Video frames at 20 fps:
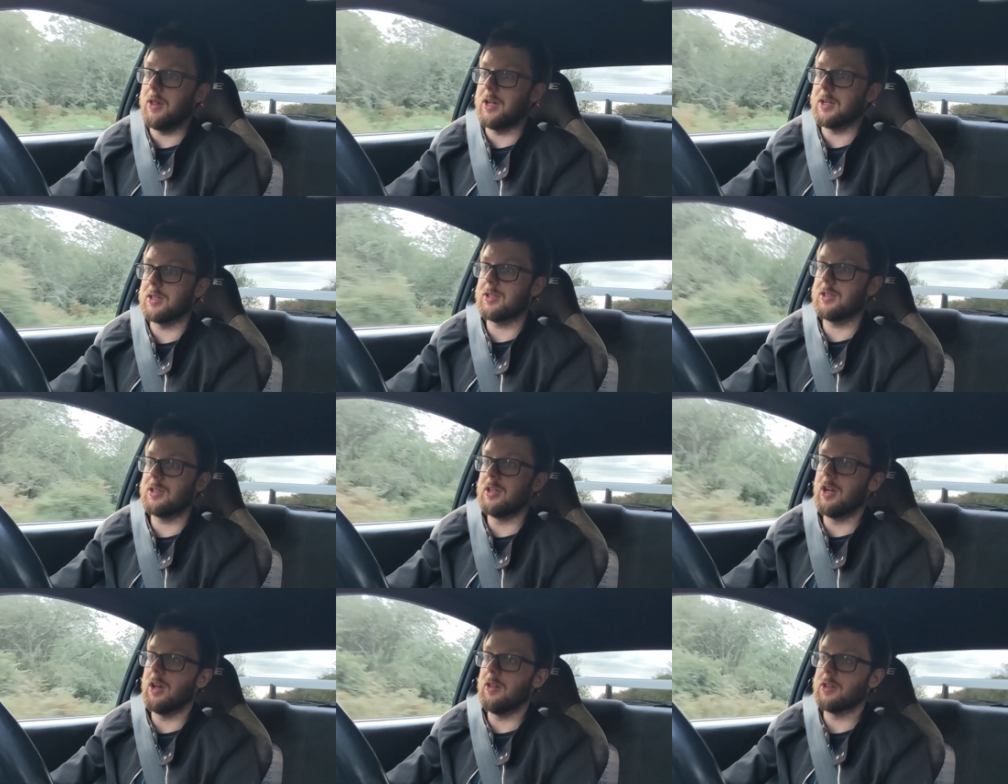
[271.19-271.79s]
That's
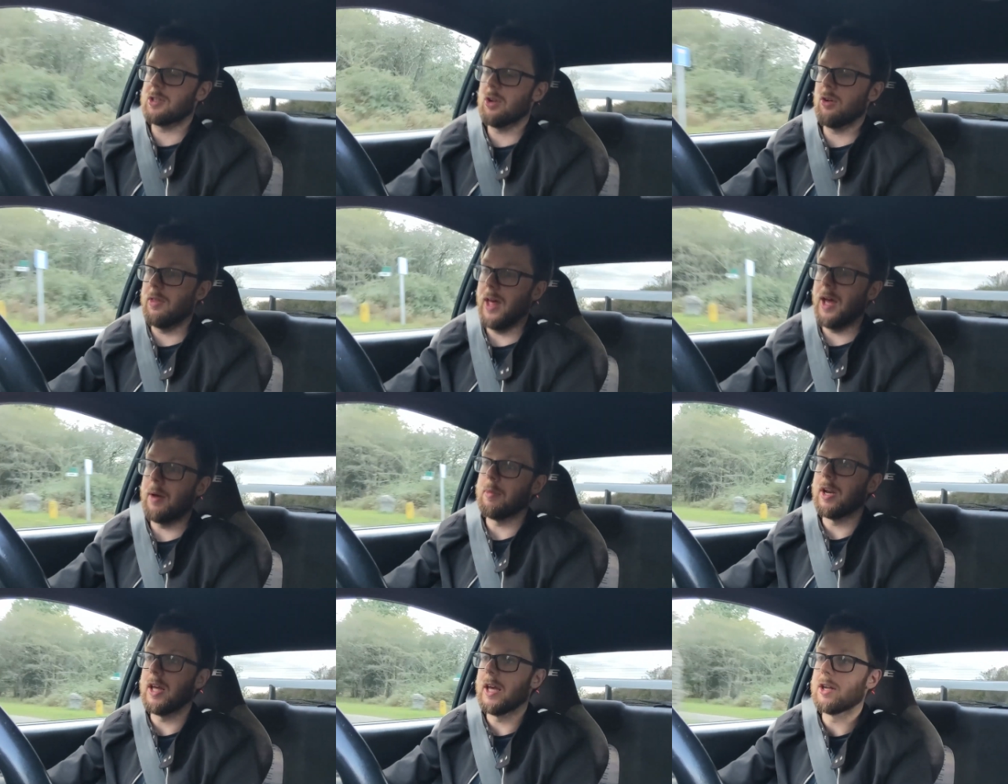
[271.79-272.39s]
there's not
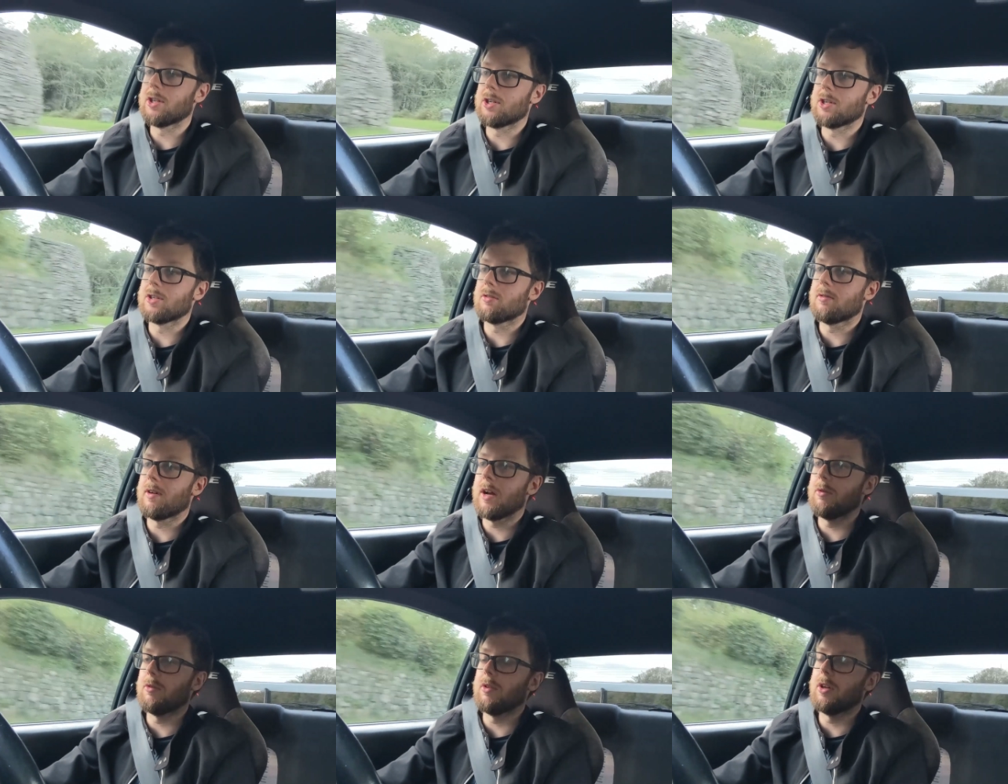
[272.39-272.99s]
that many engines
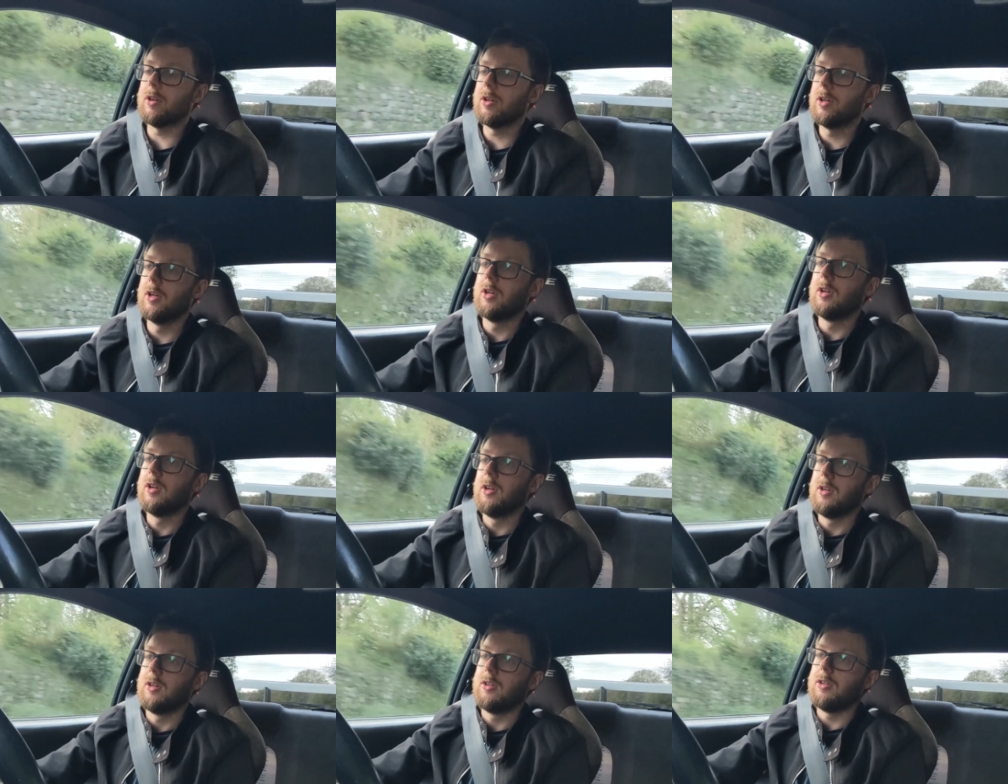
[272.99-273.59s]
around that
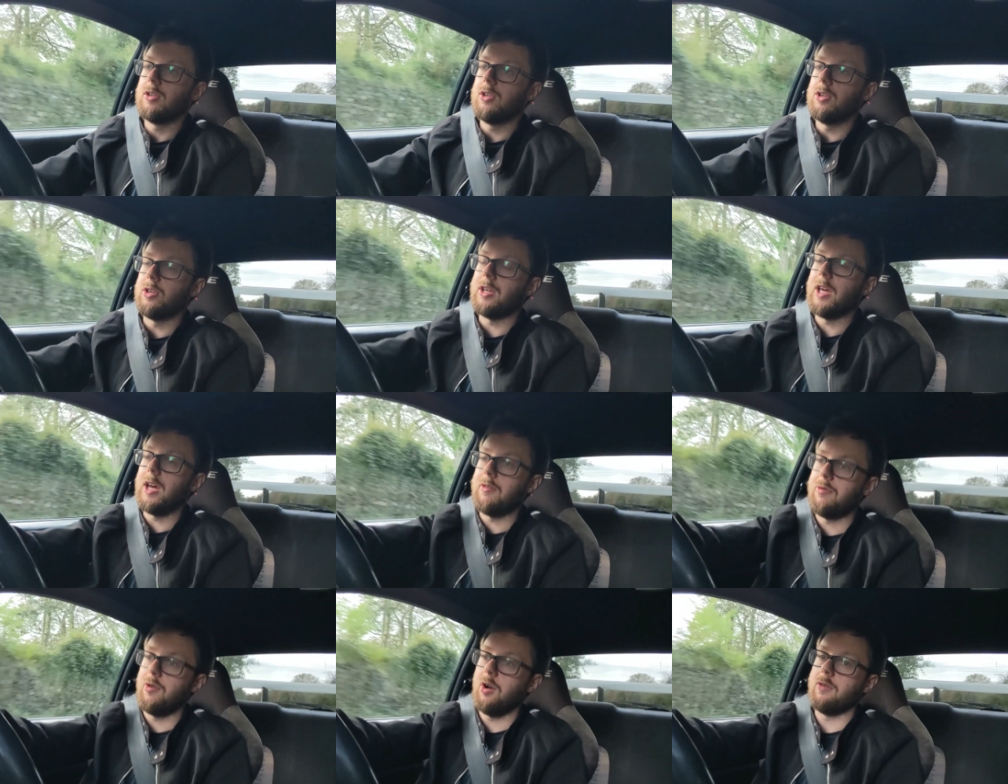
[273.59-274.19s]
you can
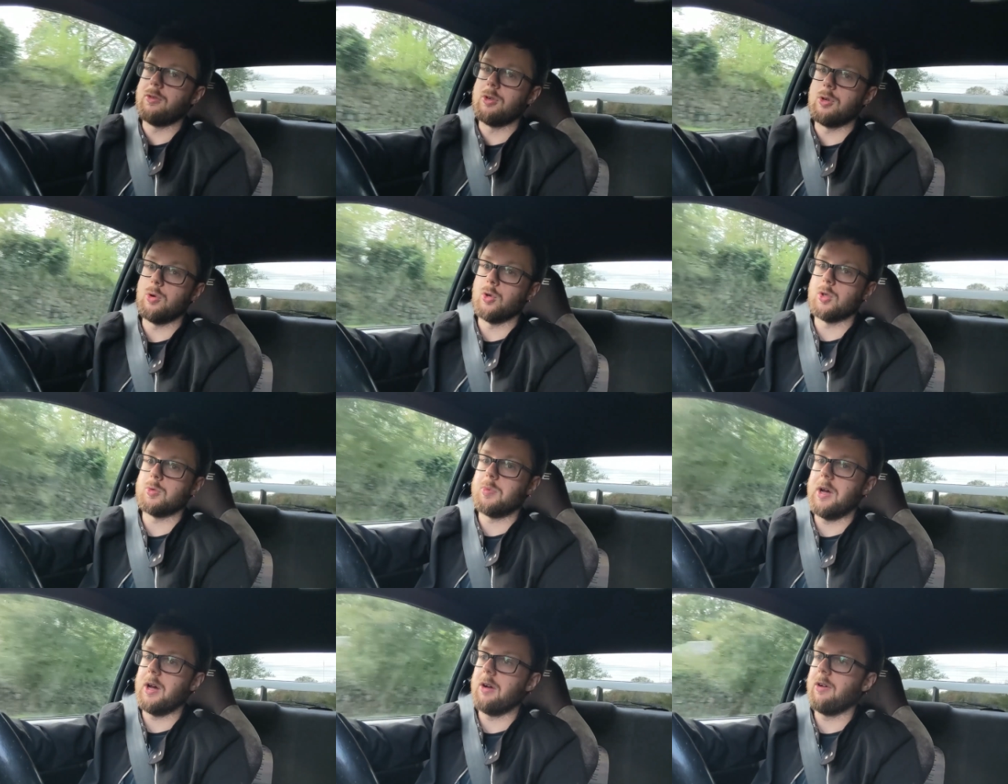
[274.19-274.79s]
get 500
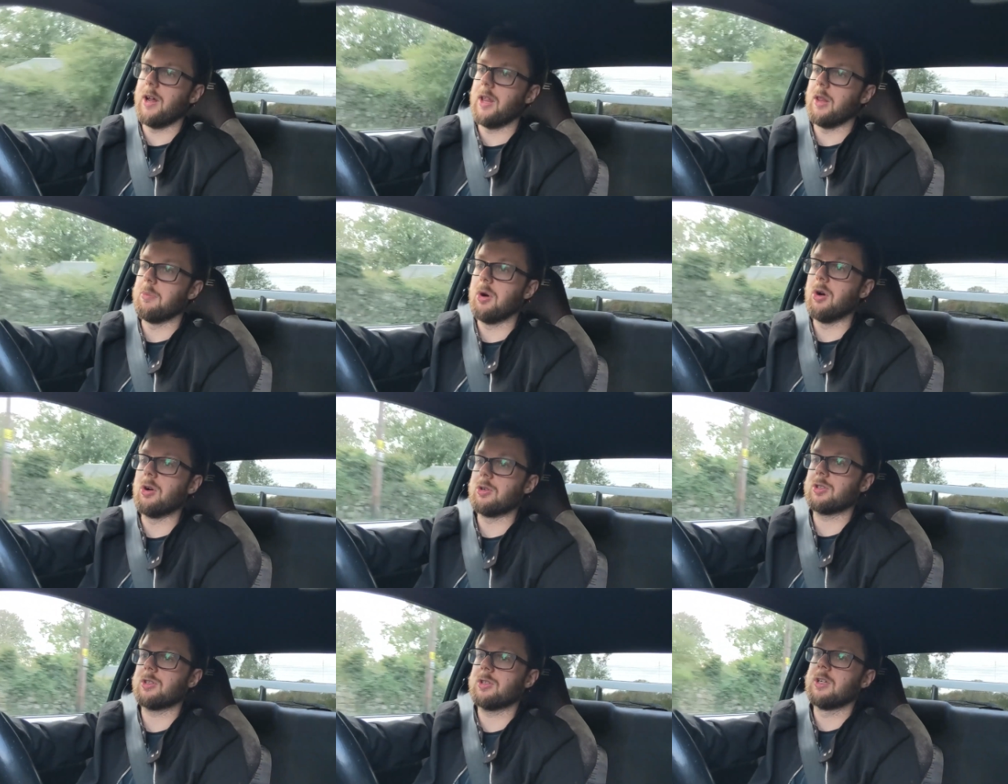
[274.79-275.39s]
horsepower out of the
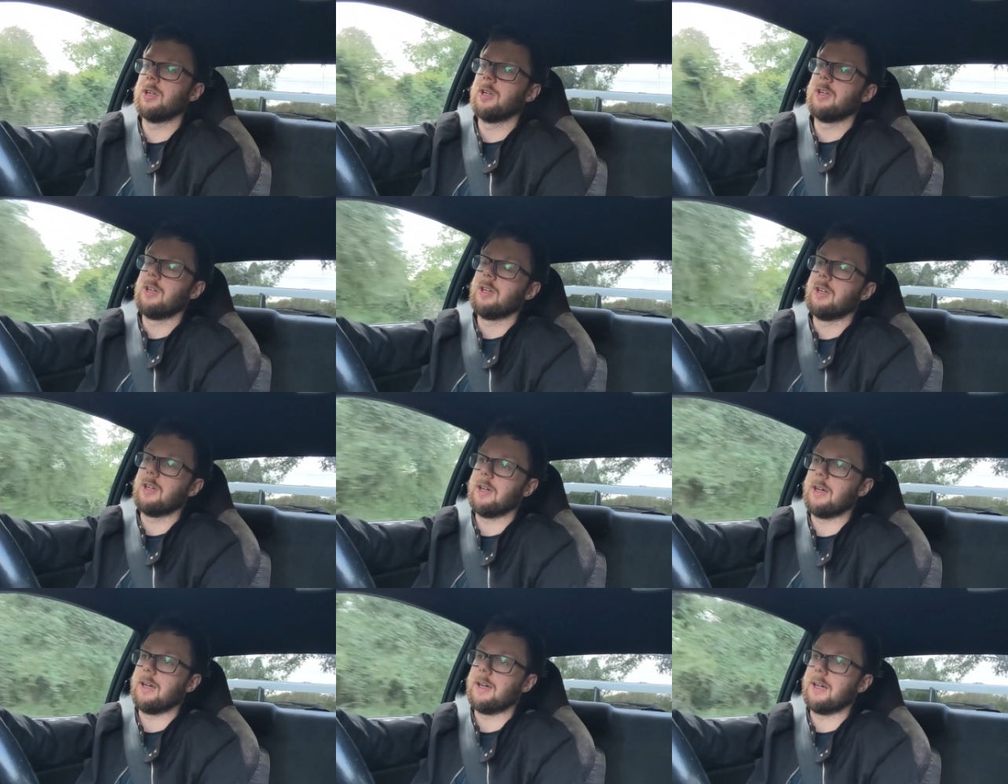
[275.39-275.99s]
box
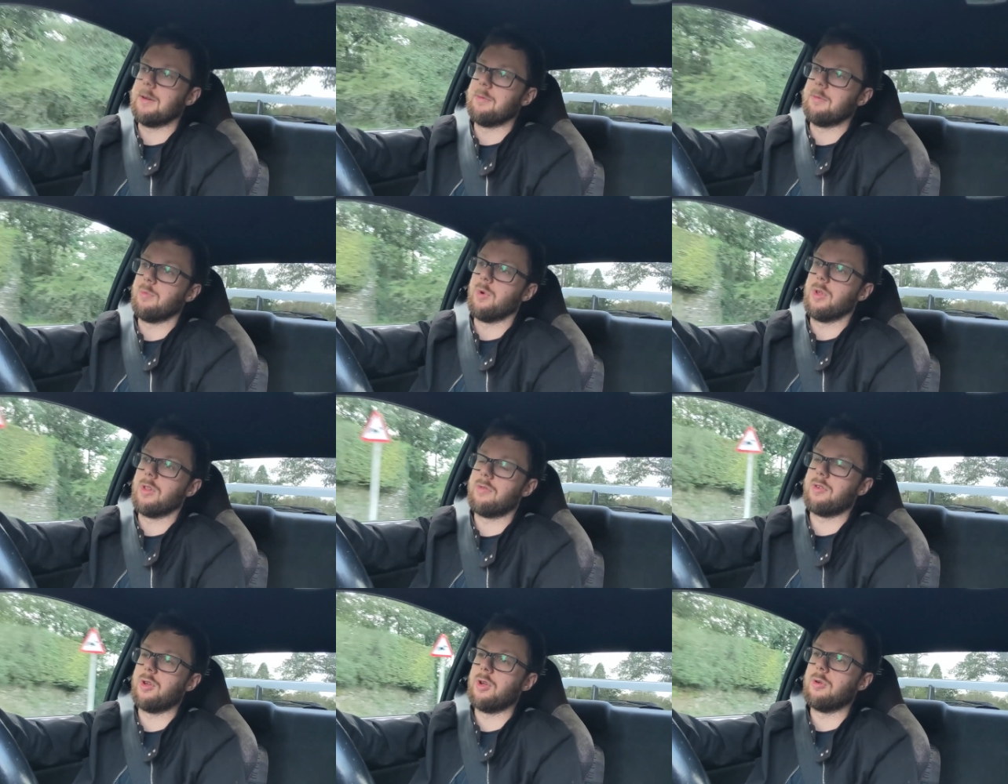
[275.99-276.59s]

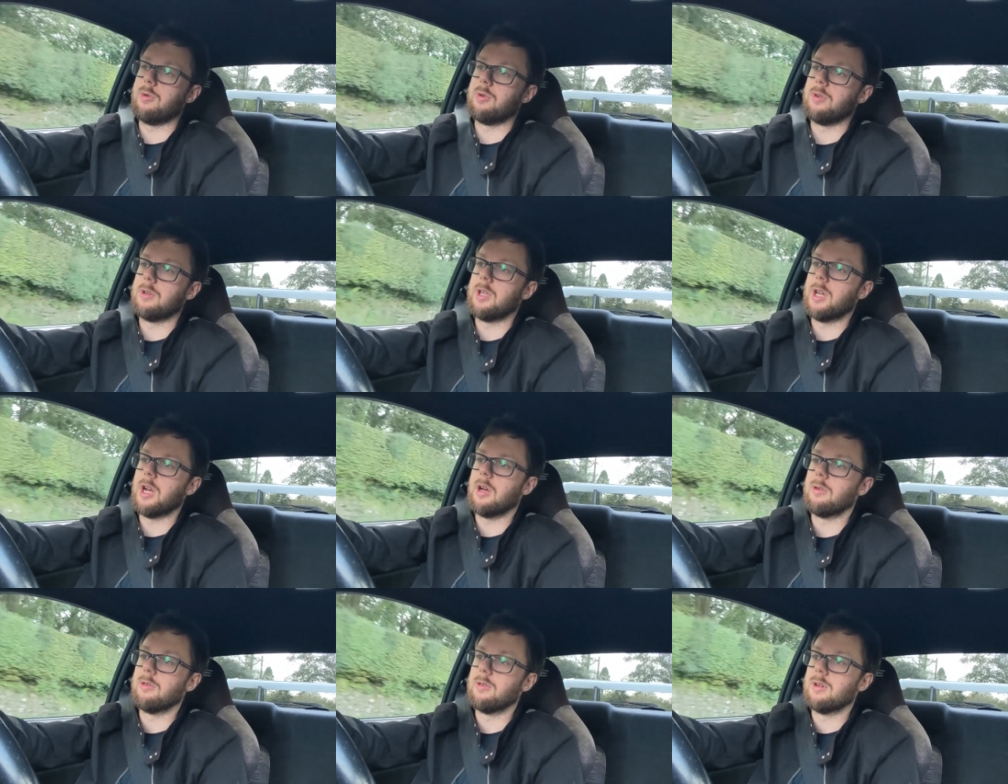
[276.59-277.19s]
with a
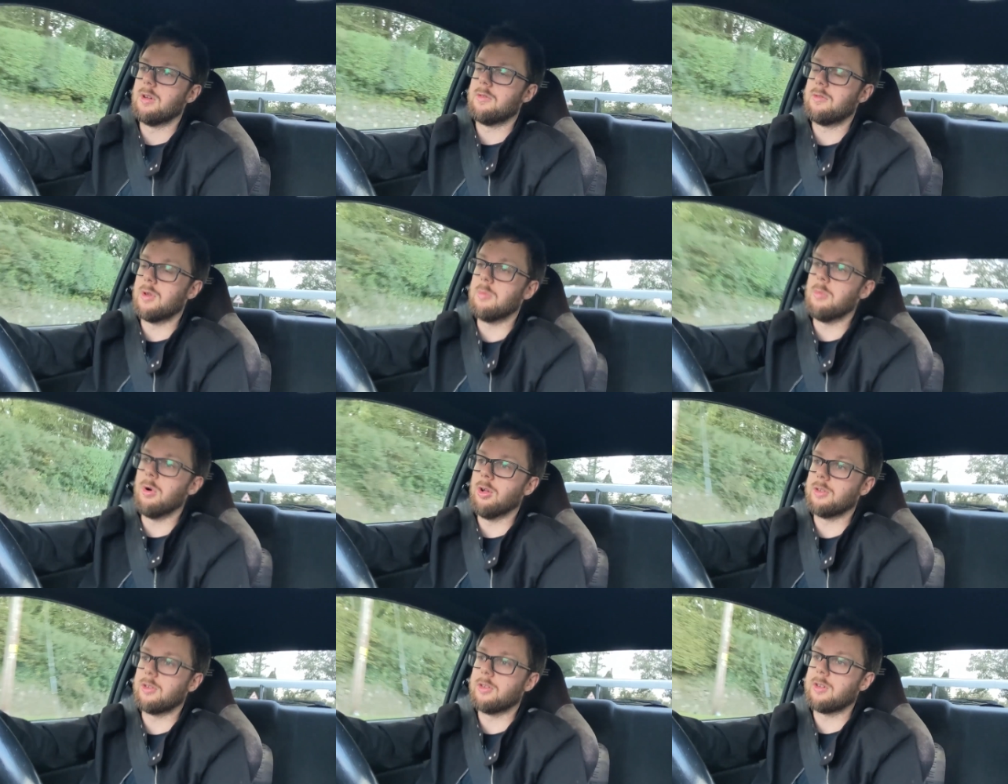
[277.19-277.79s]
few mods.